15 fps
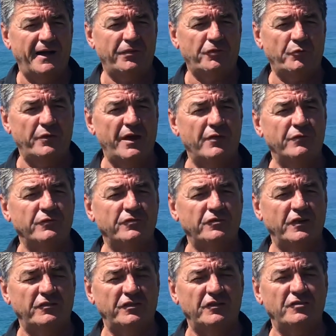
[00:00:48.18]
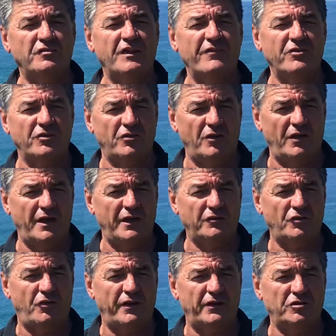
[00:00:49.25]
367 kilo
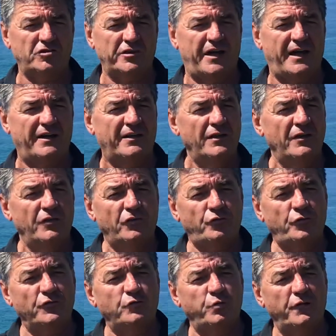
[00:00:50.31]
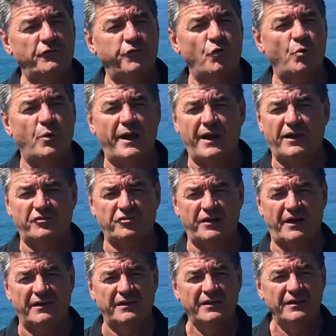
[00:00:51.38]
tiger shark, 324 whaler
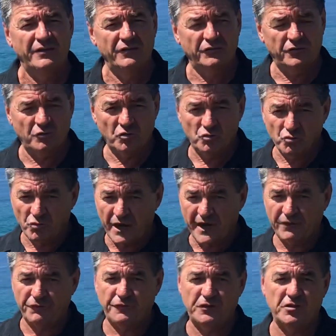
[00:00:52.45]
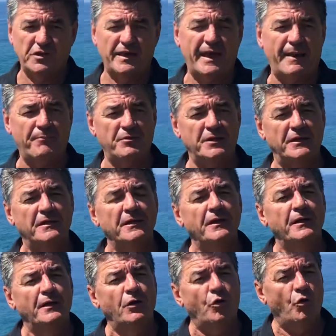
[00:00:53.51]
shark. Some great fishing happening
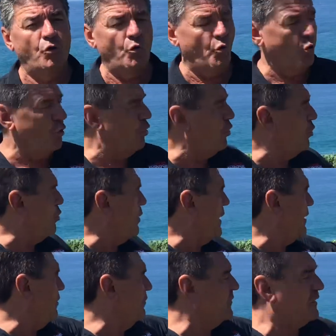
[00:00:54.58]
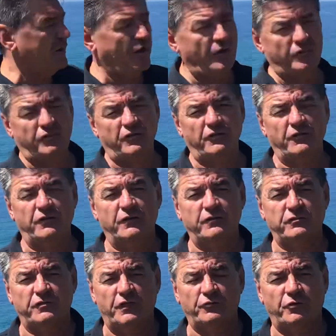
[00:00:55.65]
all the way along the coast, the
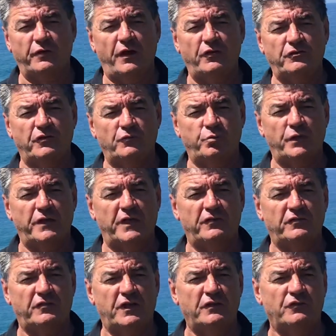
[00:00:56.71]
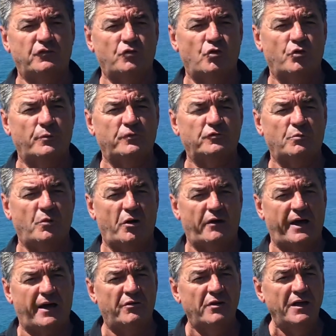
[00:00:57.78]
Central Coast this weekend, skins tournament
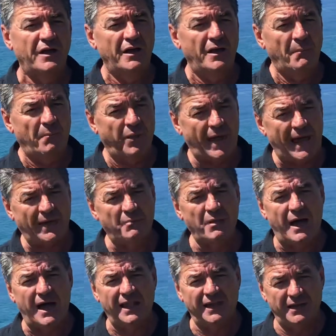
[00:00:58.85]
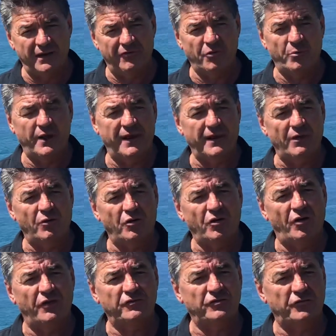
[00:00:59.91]
tomorrow. Black marlin everywhere. Now look
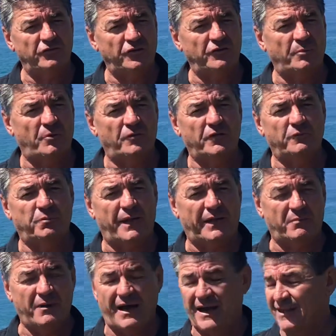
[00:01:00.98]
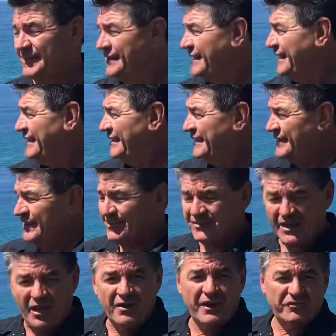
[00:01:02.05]
guys, just a tip on these black marlin, you
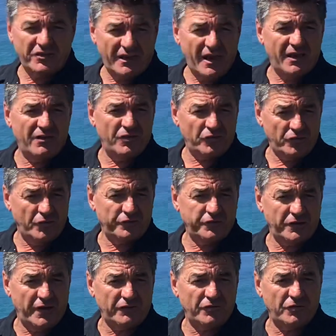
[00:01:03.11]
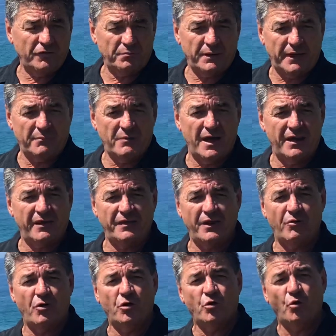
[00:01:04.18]
don't have to go to the shelf to catch black marlin.
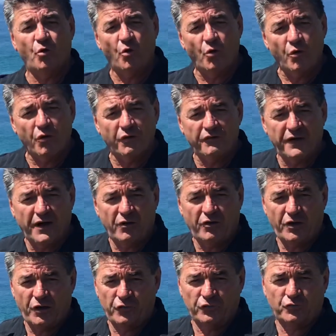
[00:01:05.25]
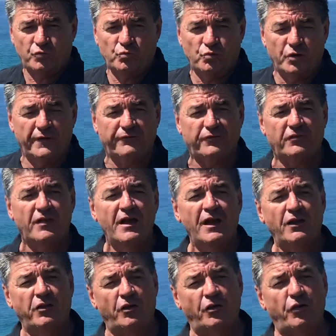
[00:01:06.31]
They're on all of our coastal reefs.
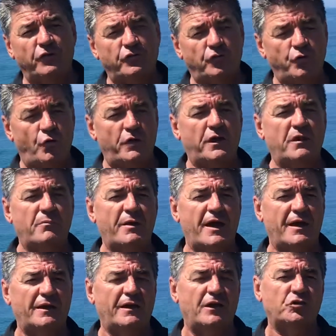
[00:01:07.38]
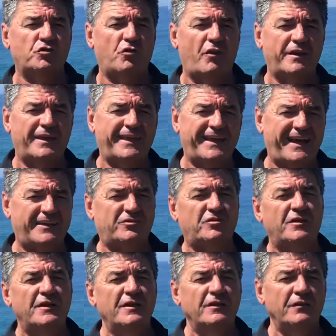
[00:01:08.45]
A lot of guys talking about it, trying to catch
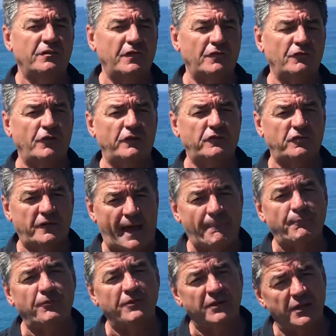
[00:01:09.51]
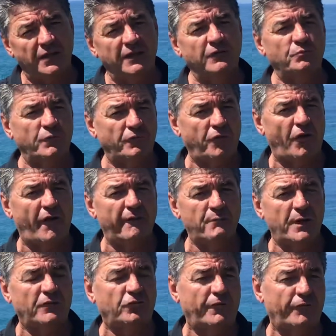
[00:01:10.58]
things like snapper and kingies with live
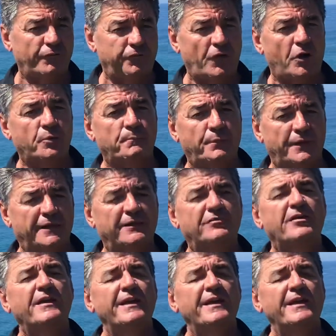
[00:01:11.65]
baits or even floating pillies,